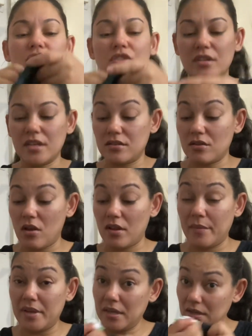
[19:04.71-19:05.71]
took as long.
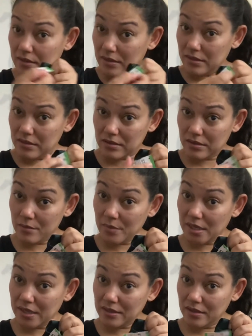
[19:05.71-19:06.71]
Let me get this, let me
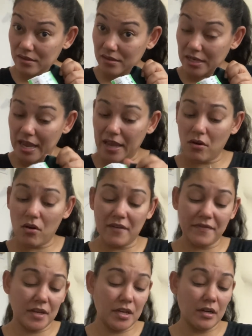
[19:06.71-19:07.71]
get this tag
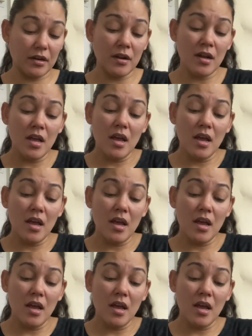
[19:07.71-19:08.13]
off of here.